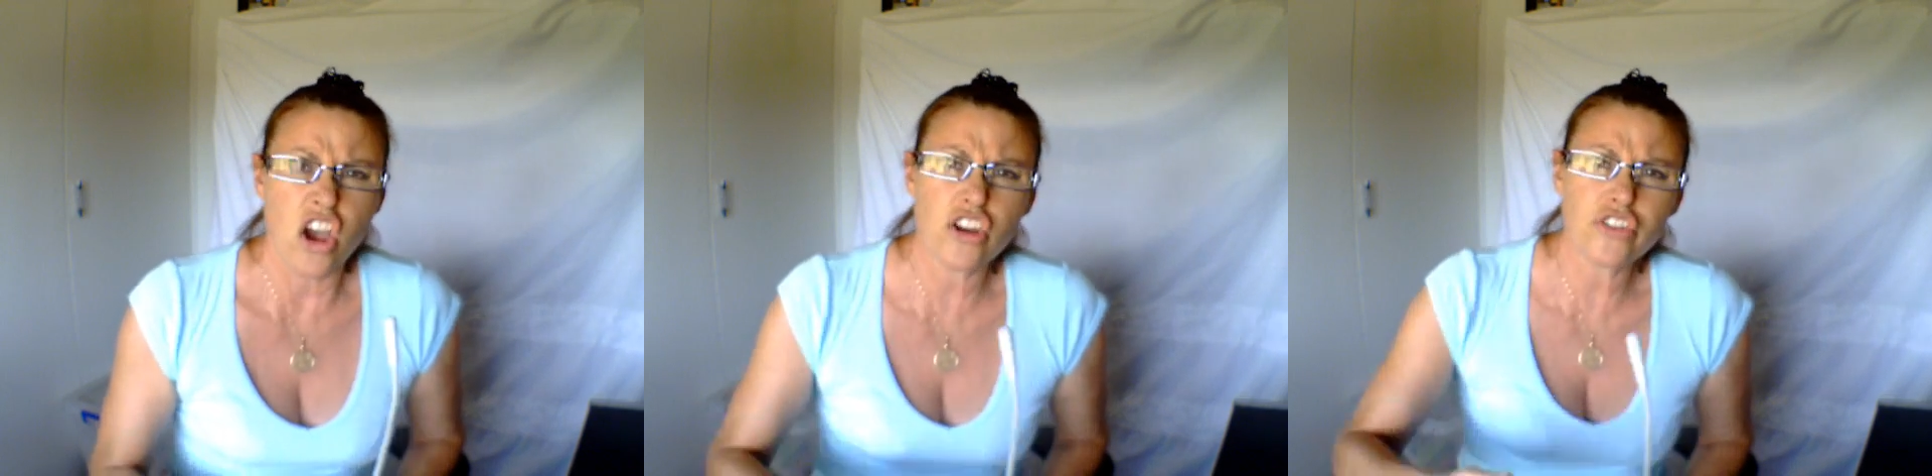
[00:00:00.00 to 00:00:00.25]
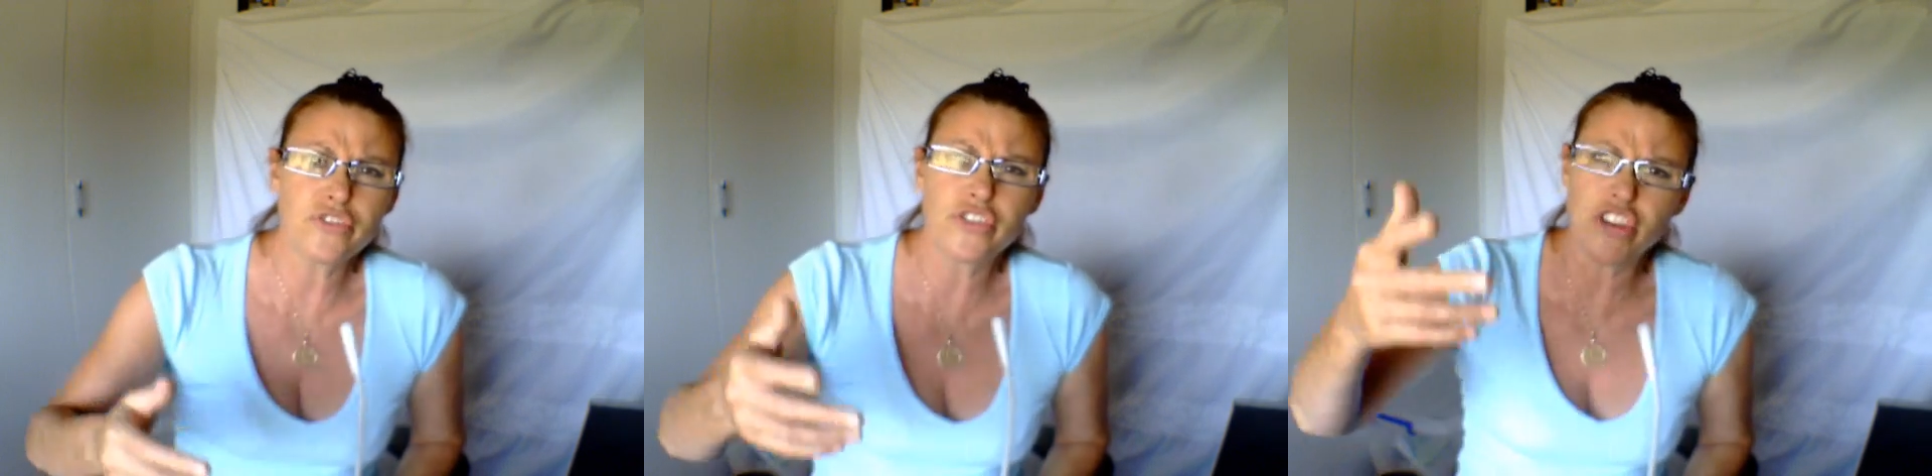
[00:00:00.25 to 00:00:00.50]
Who
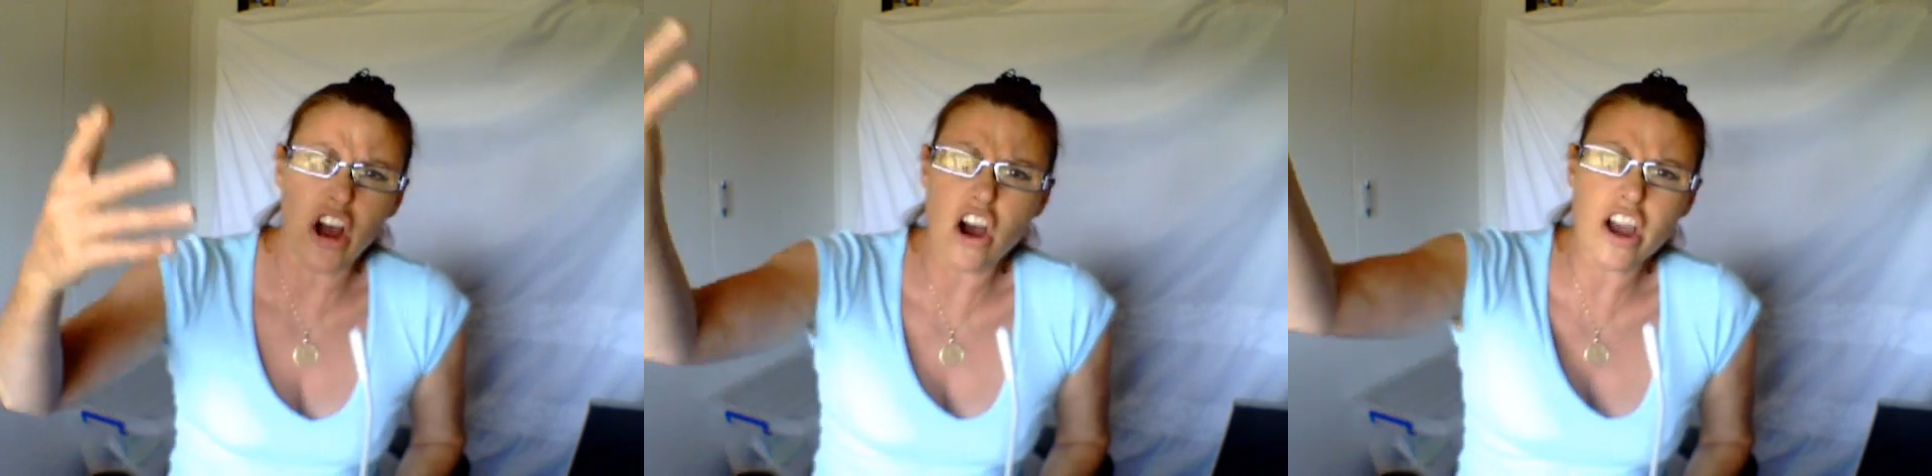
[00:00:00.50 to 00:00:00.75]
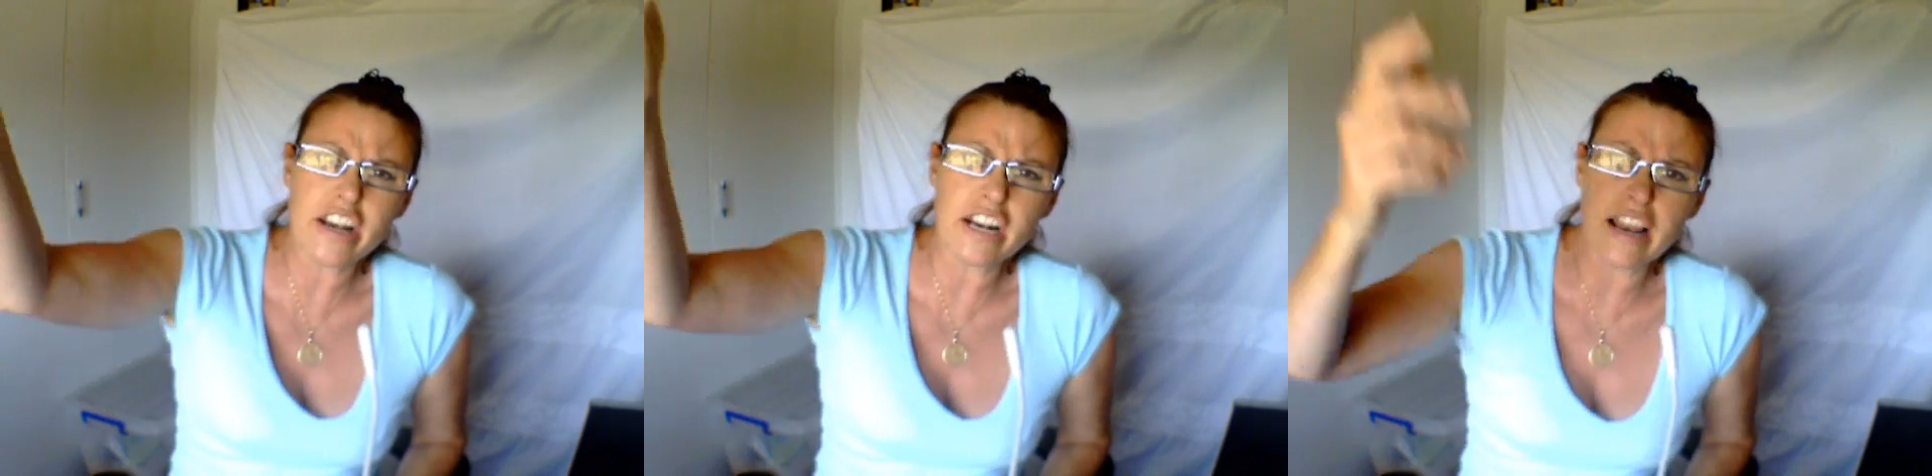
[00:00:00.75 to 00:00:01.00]

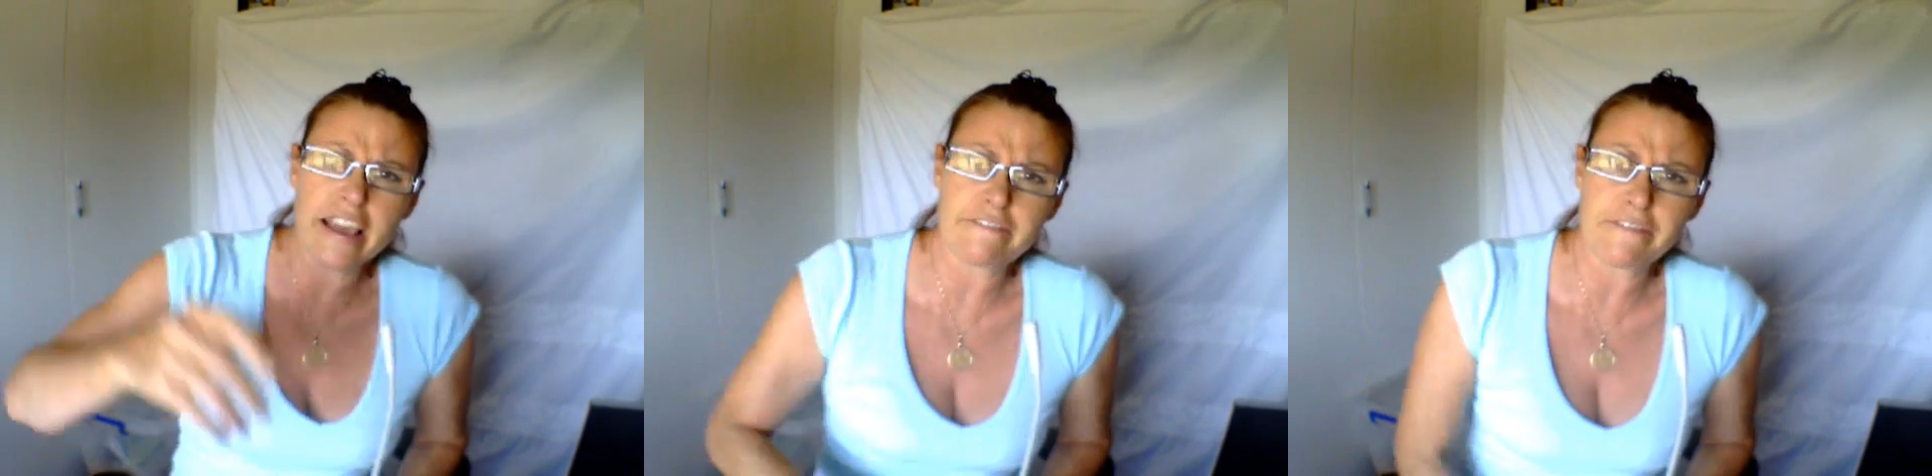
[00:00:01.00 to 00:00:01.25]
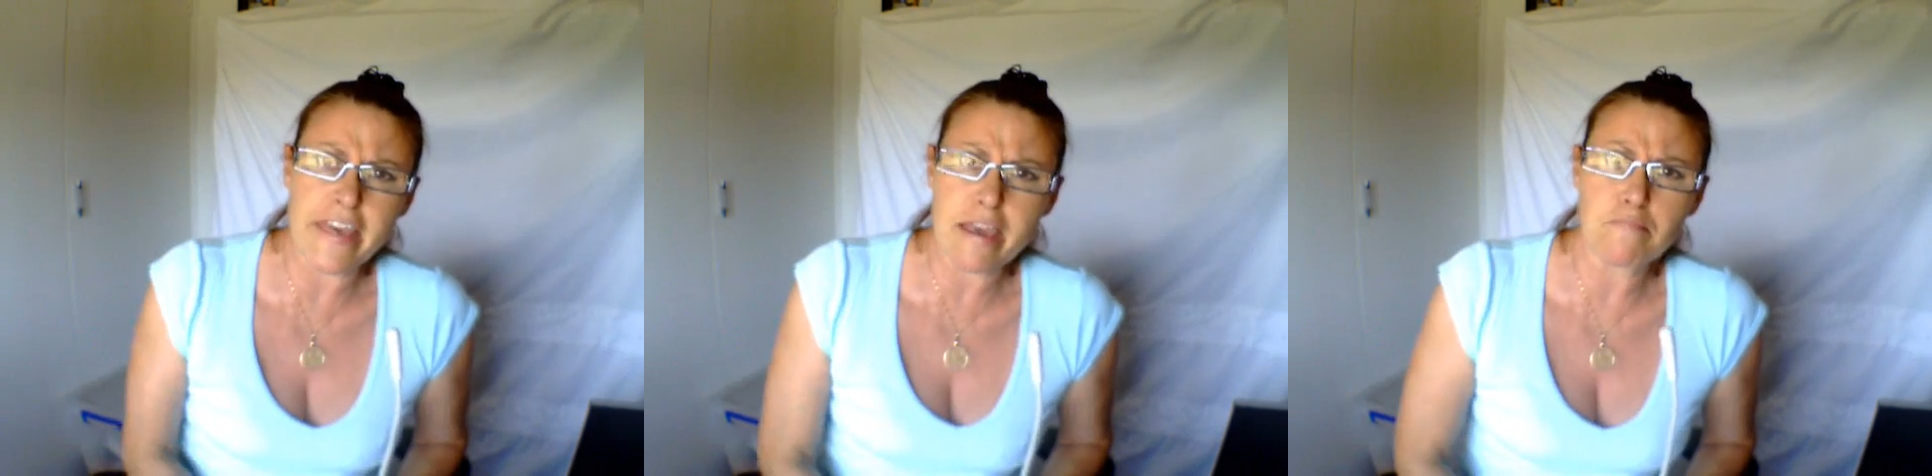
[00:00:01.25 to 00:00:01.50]
died and
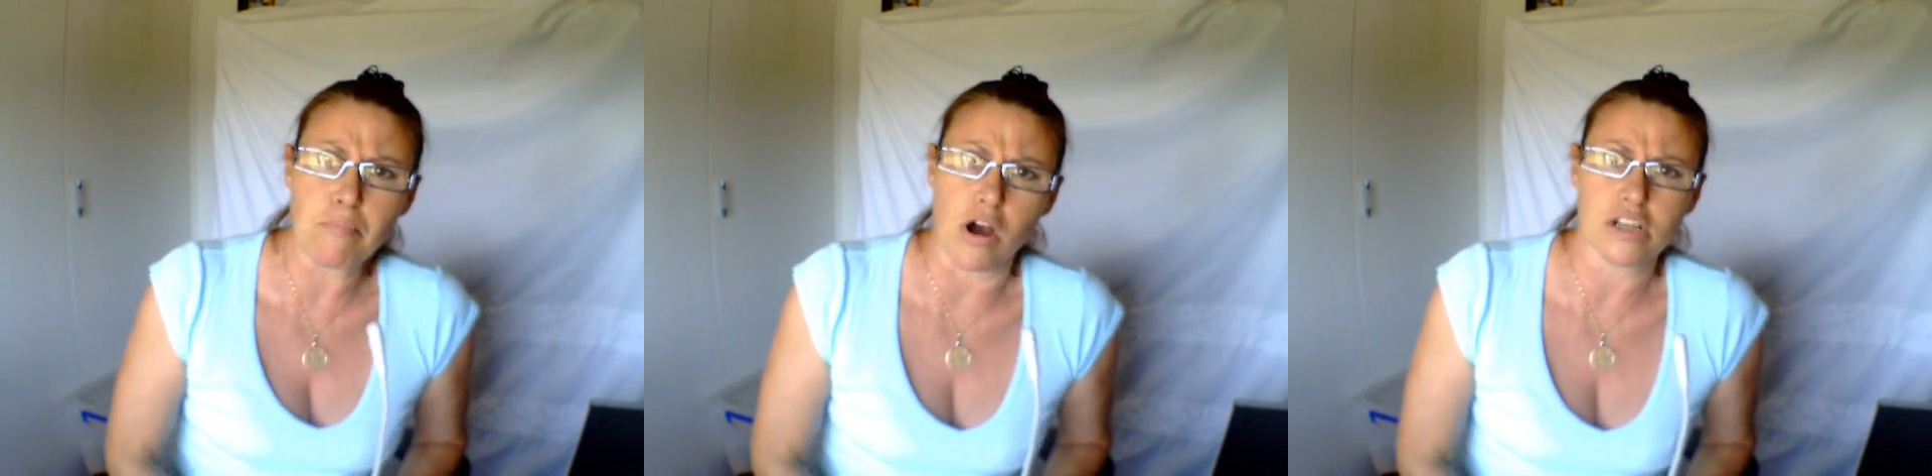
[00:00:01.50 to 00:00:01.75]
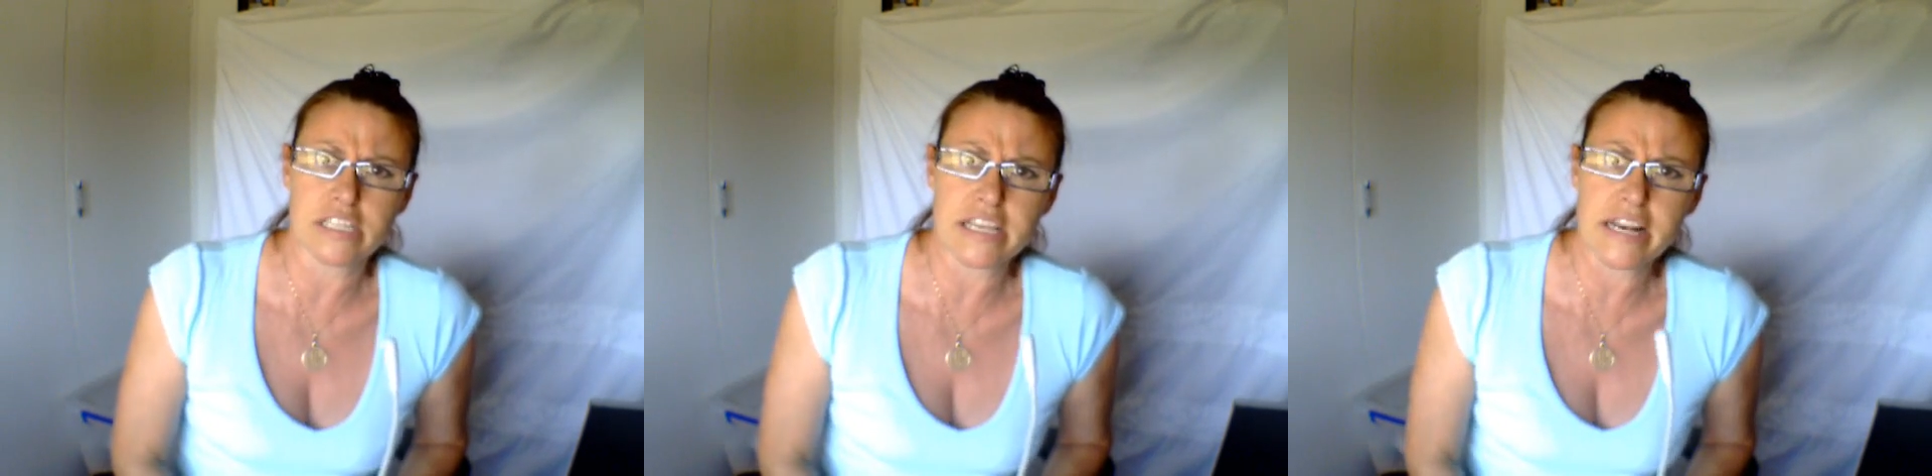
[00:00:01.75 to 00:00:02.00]
left them, boss,